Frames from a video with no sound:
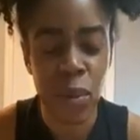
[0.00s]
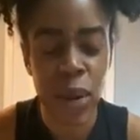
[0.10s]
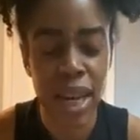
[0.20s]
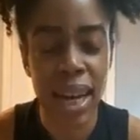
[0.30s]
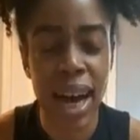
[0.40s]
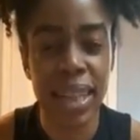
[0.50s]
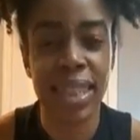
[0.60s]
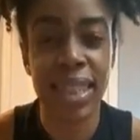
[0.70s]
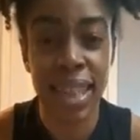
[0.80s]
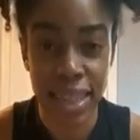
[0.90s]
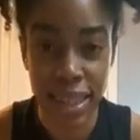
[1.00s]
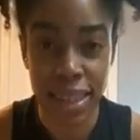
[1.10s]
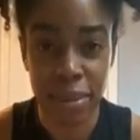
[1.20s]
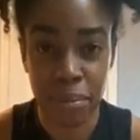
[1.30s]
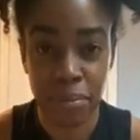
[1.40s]
the way God
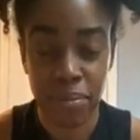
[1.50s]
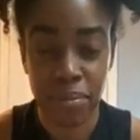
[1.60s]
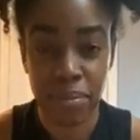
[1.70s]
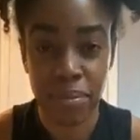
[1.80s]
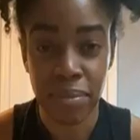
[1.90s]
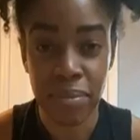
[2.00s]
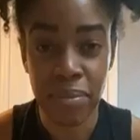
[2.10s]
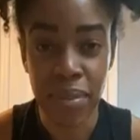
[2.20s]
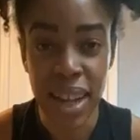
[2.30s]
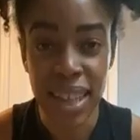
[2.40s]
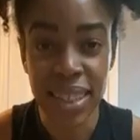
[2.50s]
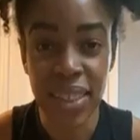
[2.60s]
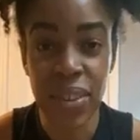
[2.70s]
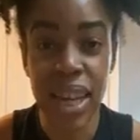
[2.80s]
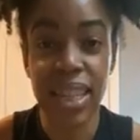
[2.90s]
intended,
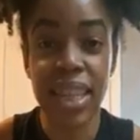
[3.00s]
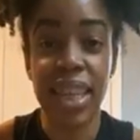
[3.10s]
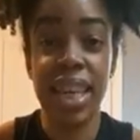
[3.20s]
so that